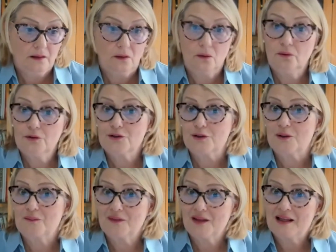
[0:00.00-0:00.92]

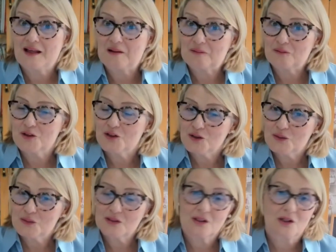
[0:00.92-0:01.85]
also they help
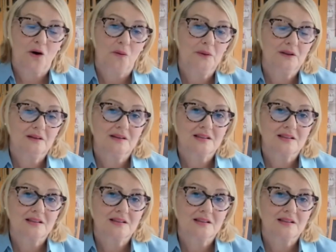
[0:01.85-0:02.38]
reduce common